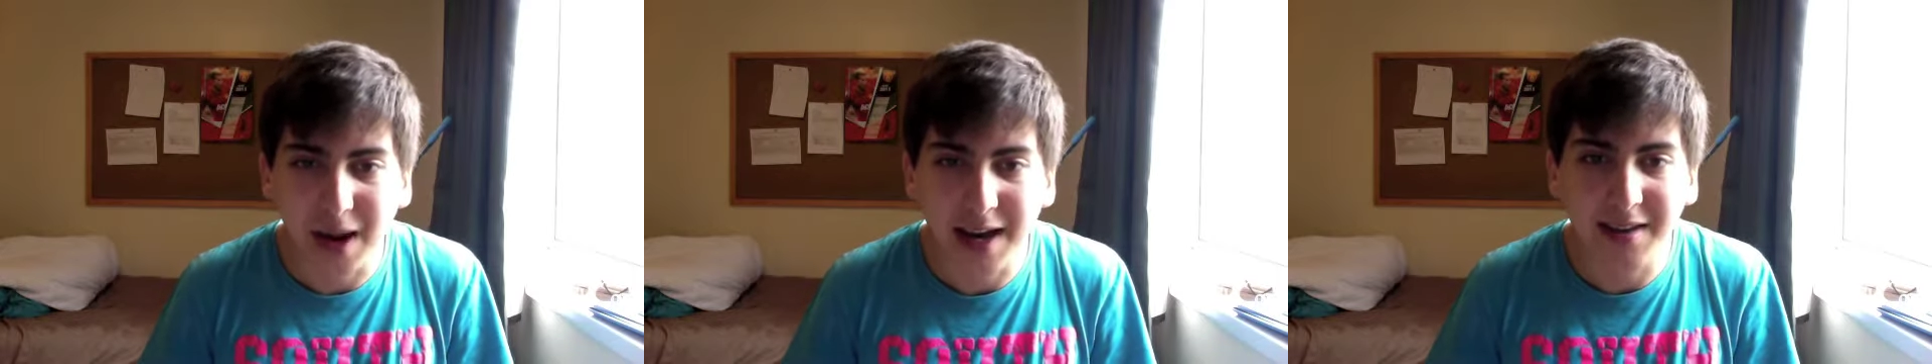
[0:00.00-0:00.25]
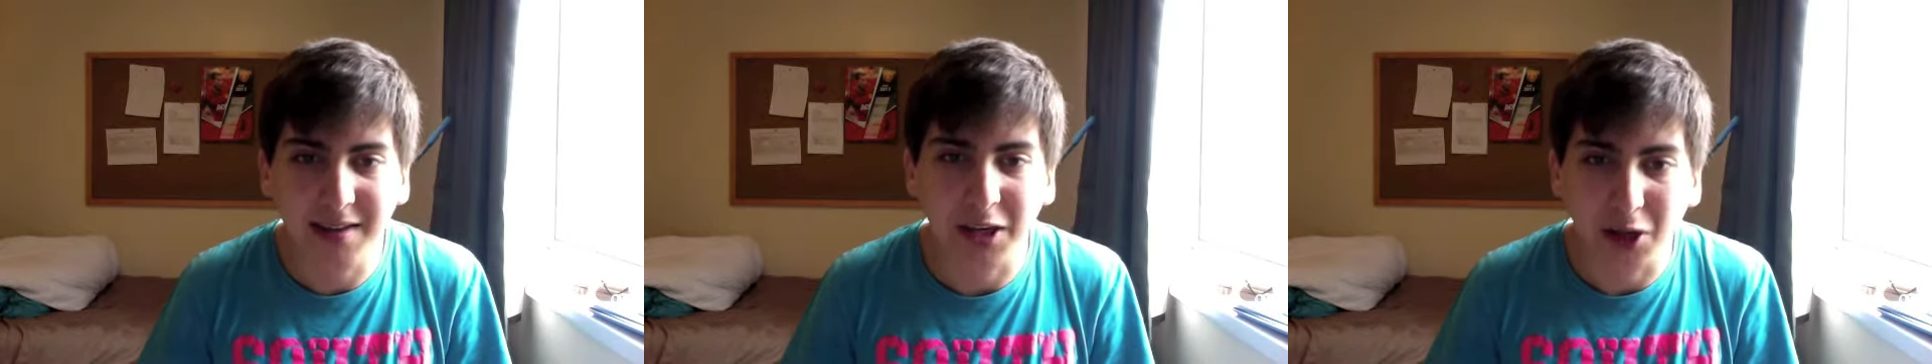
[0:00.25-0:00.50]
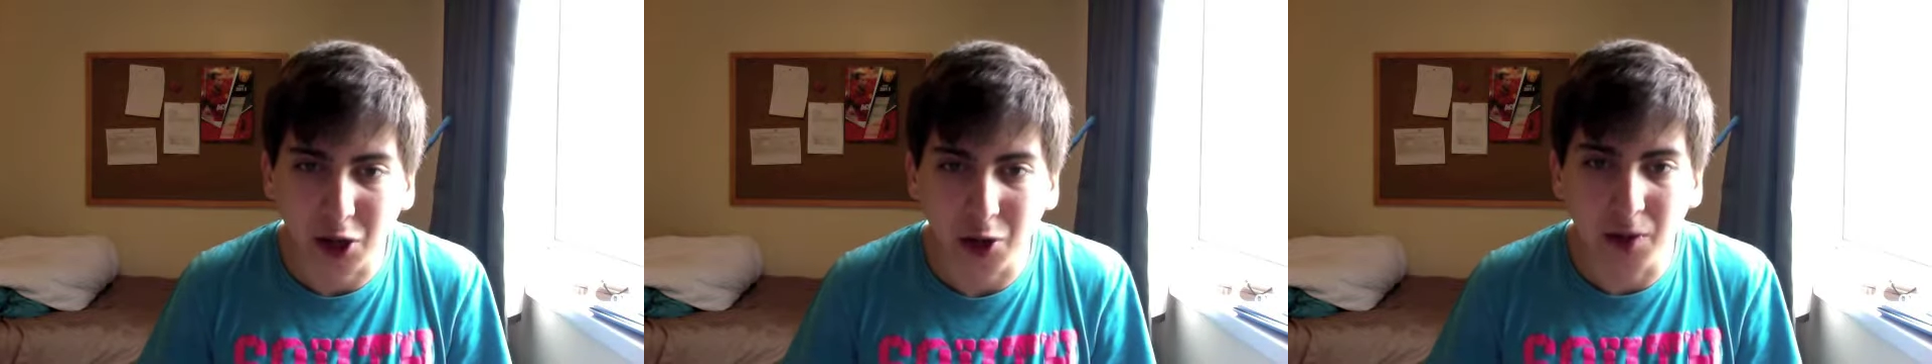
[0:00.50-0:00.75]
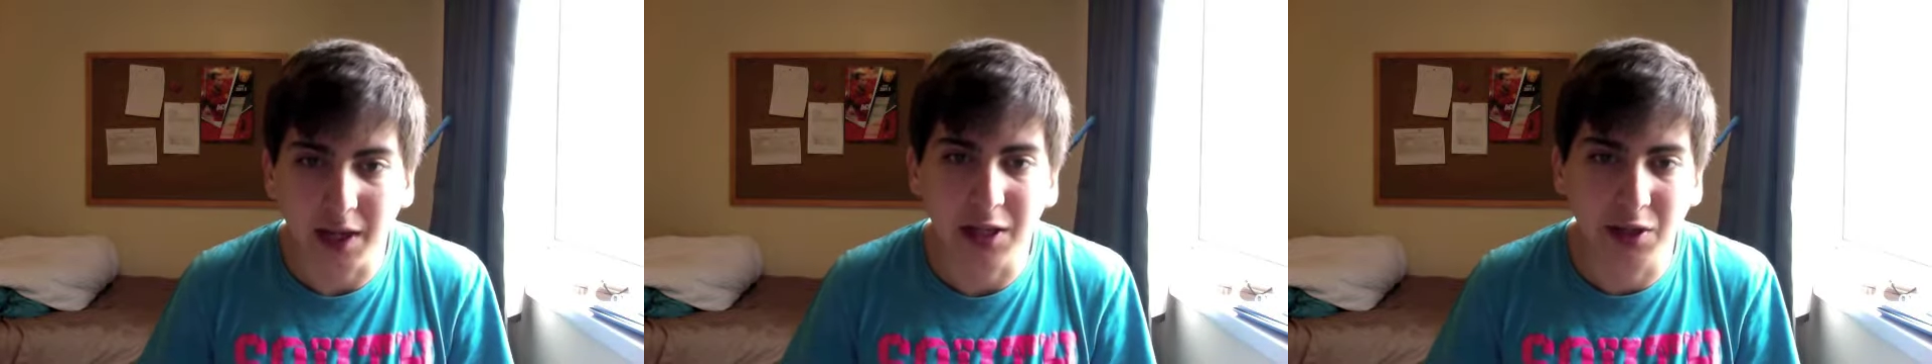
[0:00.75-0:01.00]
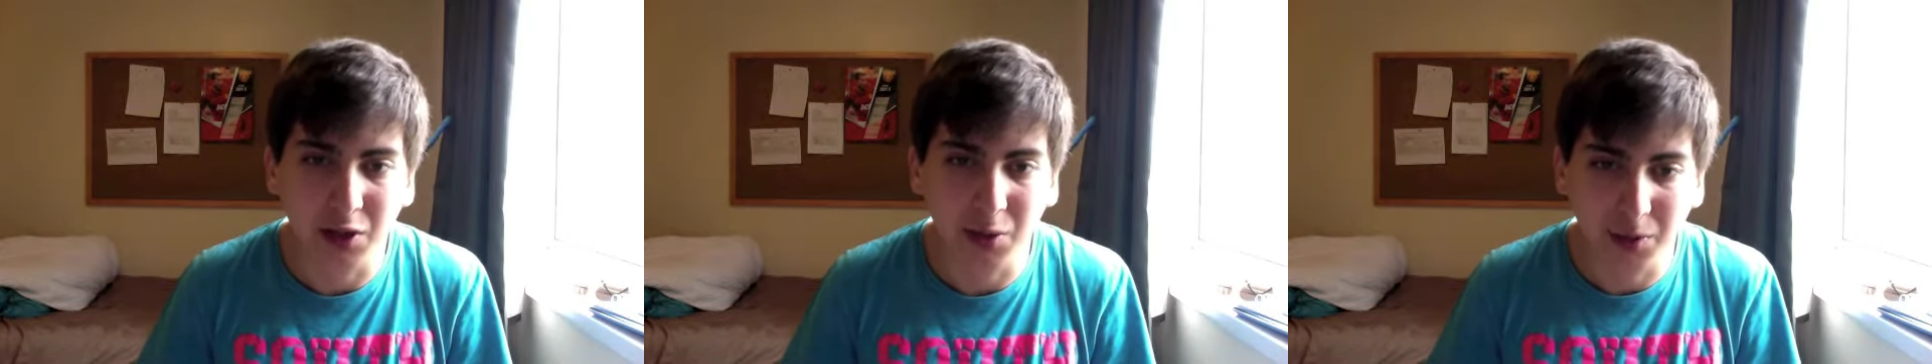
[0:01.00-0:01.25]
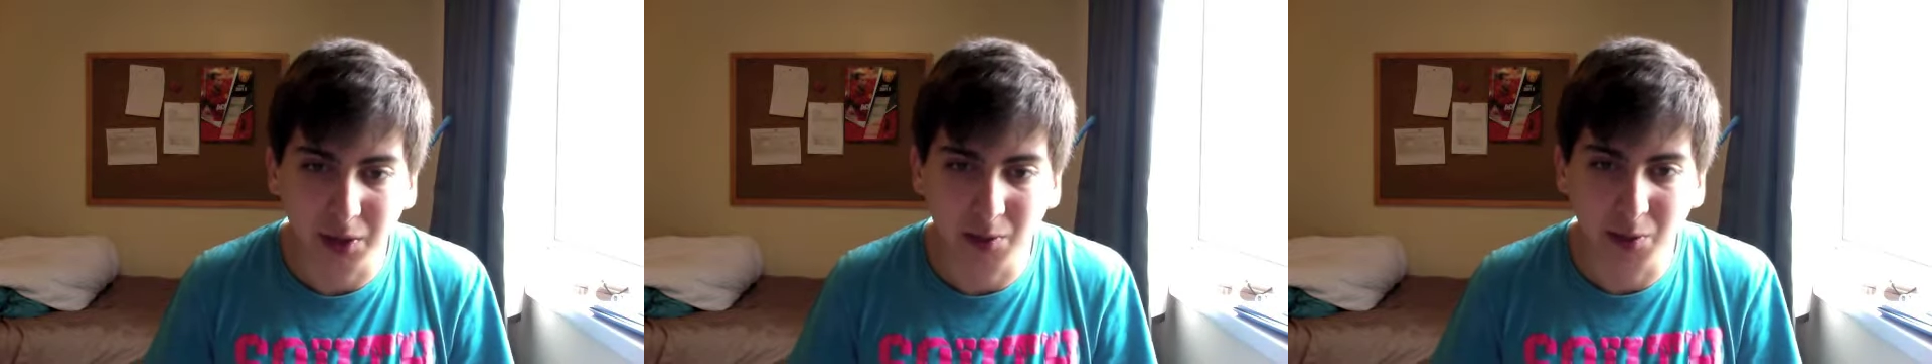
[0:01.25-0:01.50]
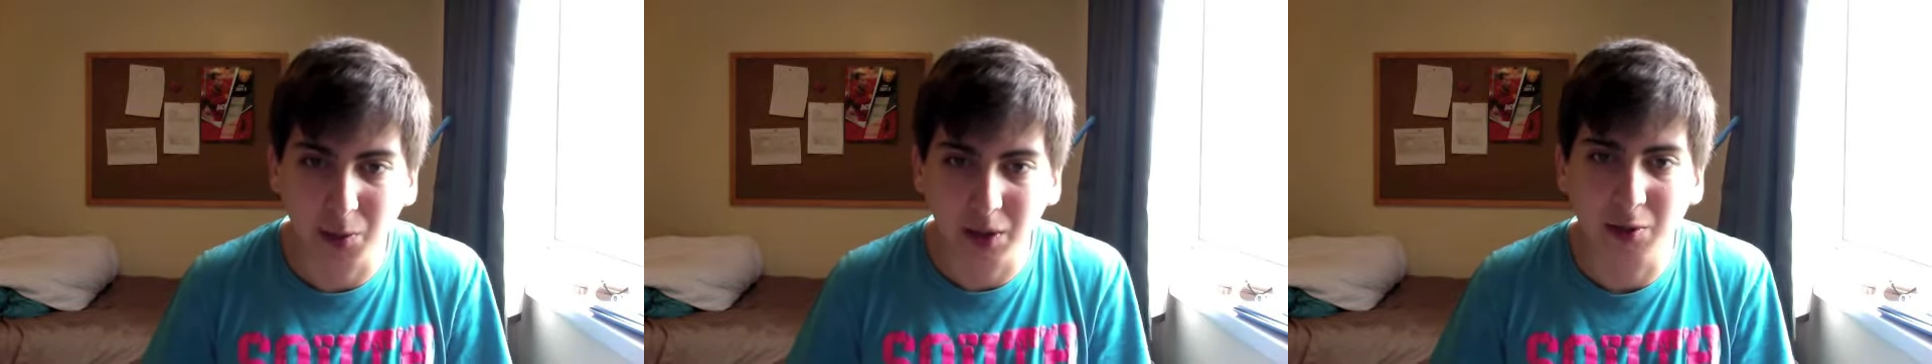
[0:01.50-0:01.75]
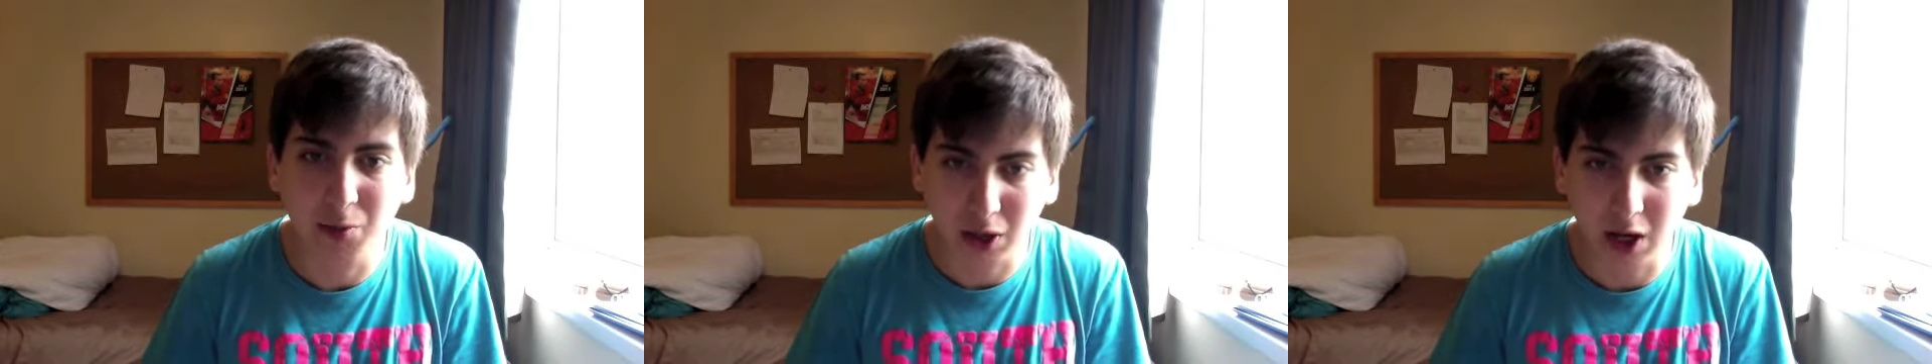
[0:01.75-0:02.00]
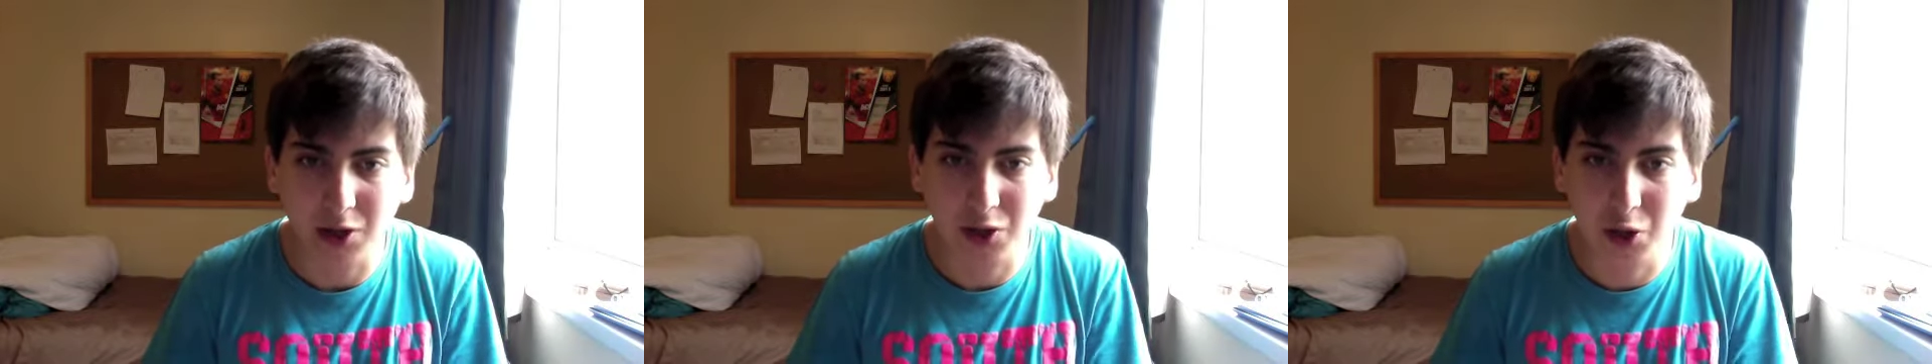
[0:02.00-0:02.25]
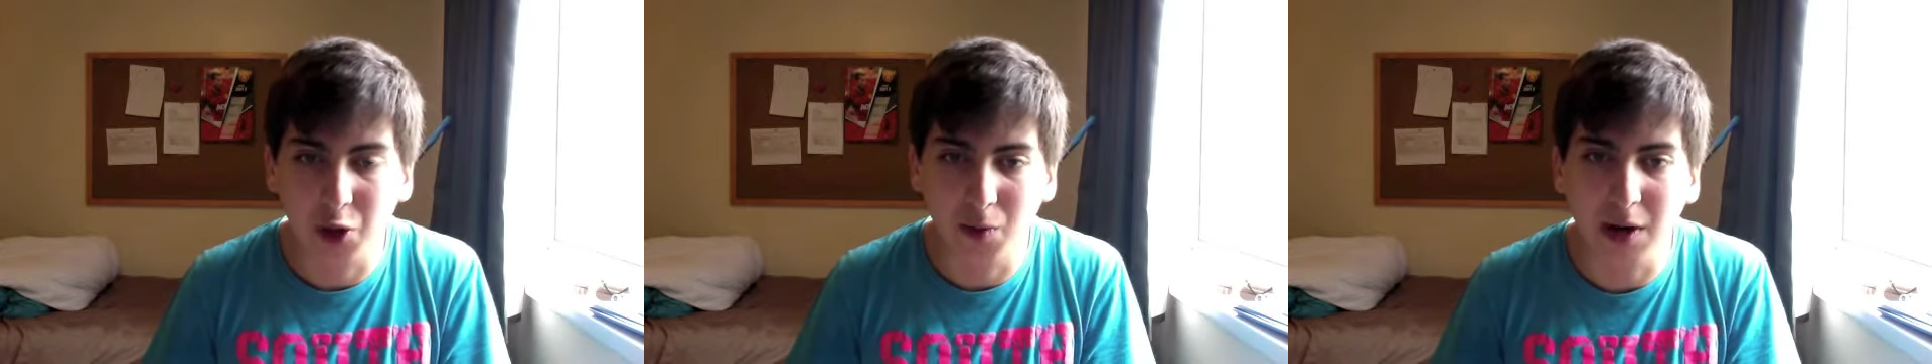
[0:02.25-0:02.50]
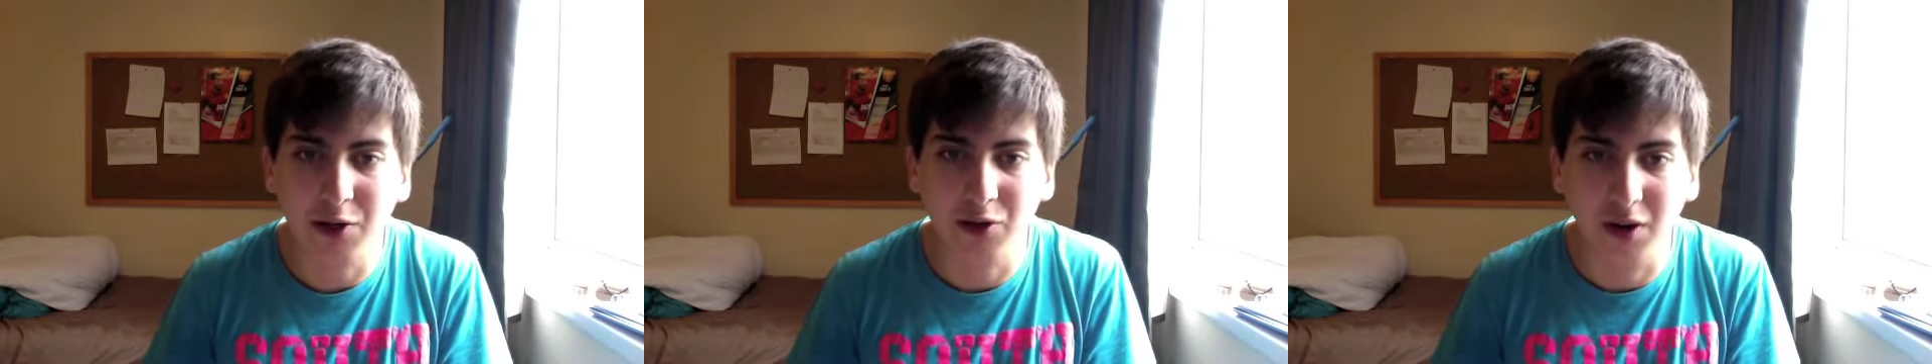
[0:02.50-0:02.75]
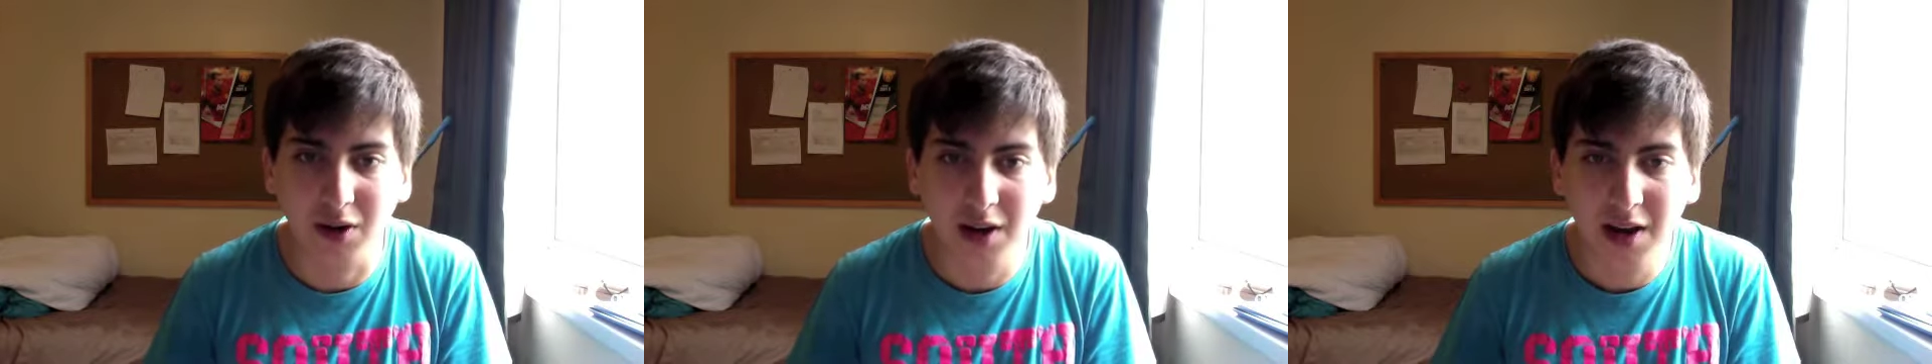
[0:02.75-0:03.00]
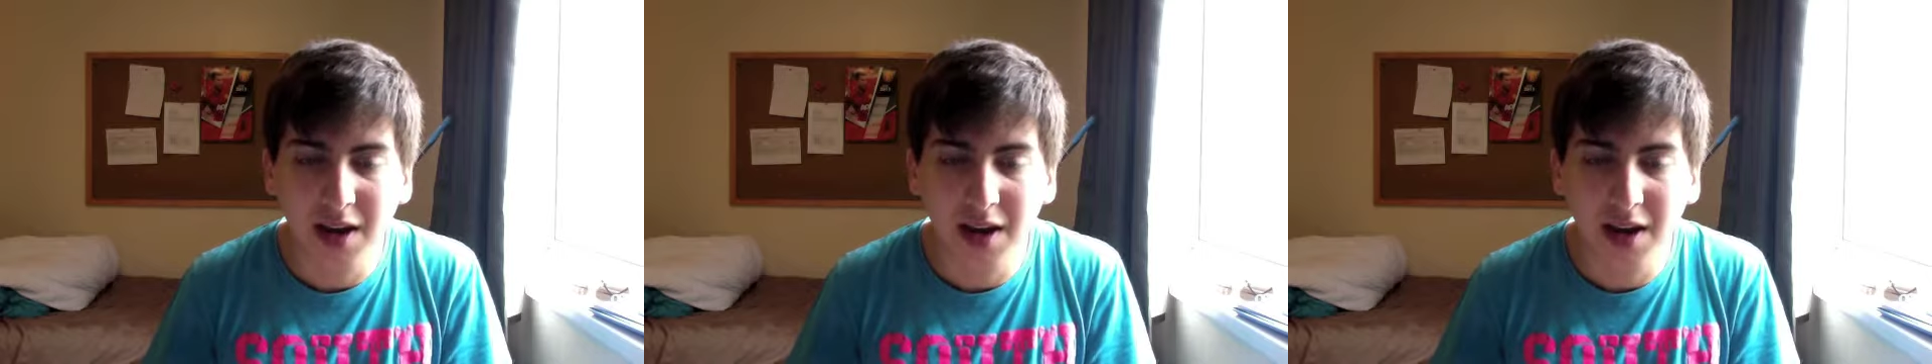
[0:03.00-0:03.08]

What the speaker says: anything that you need to do with regards to your restaurant.